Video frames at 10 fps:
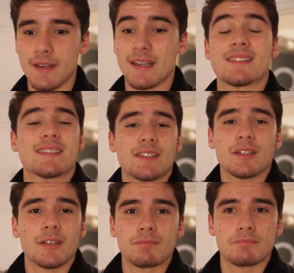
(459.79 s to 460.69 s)
it
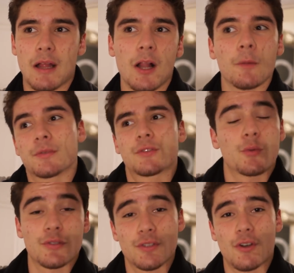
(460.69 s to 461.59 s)
still helps
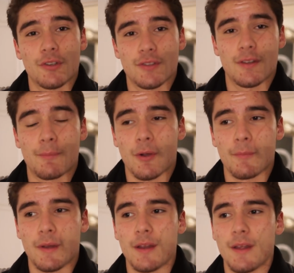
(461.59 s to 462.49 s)
towards the cost of the
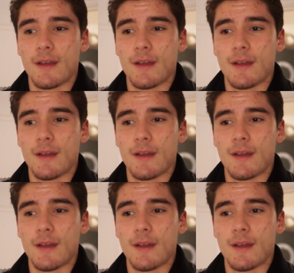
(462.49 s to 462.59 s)
apartment,